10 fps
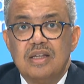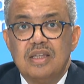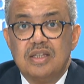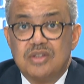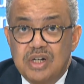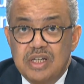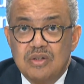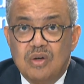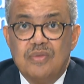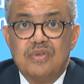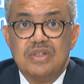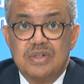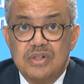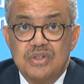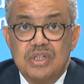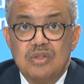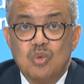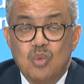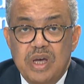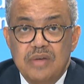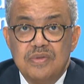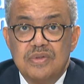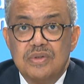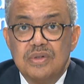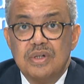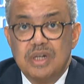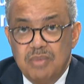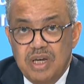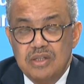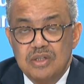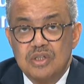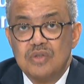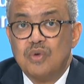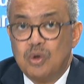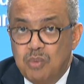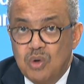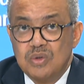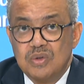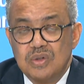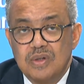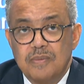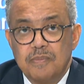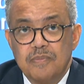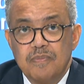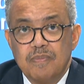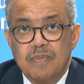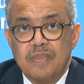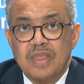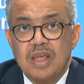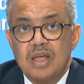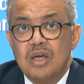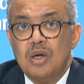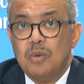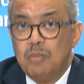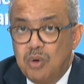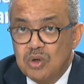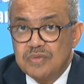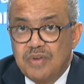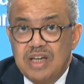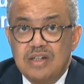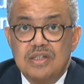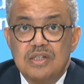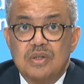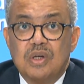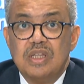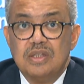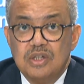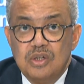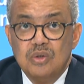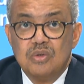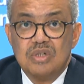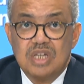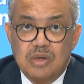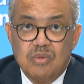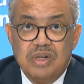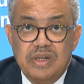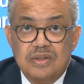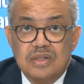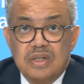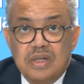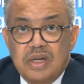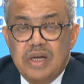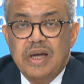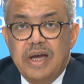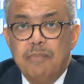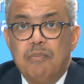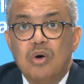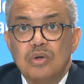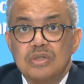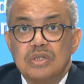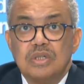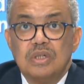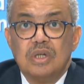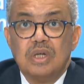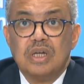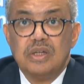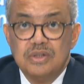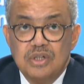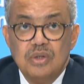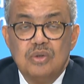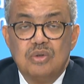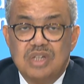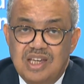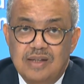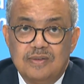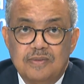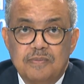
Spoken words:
the threat of resurgent waves remains for both. Both viruses continue to circulate and both continue to kill.